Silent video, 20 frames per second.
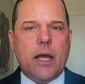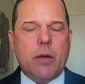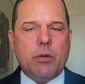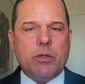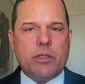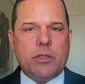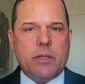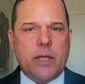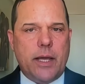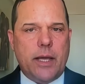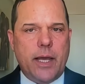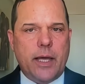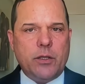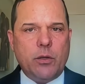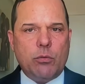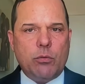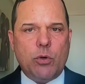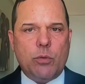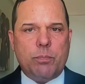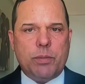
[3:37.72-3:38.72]
I will. I, I,
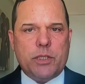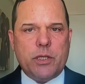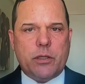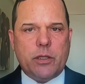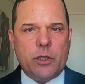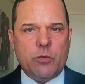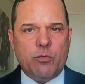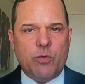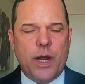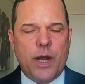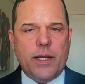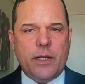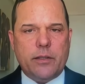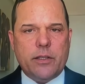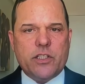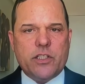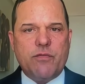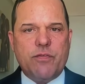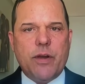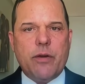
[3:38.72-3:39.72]
don't know particularly right at
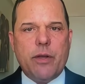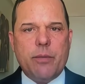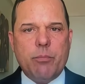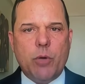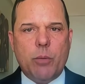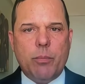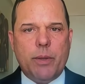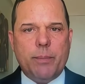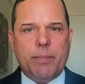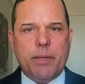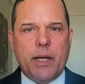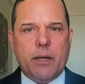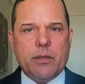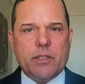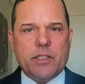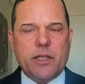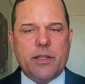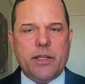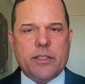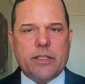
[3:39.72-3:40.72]
this very moment, but I will
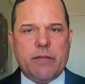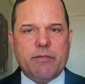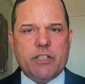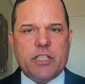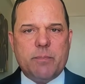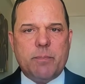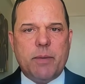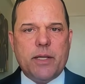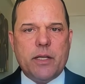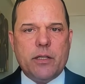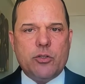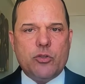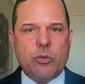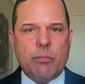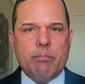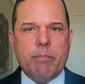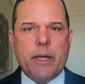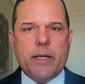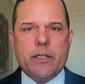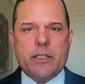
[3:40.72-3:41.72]
say this: having spent a
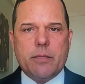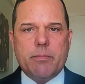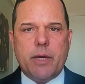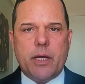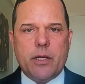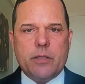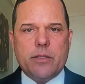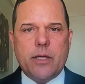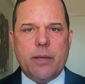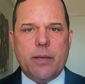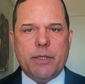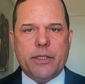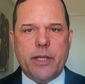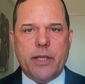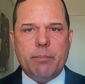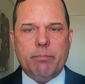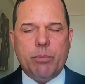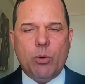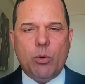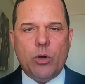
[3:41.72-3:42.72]
tremendous amount of time at
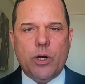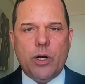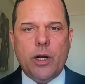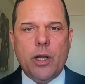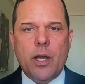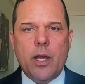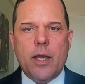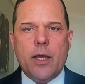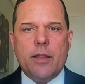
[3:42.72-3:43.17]
that border,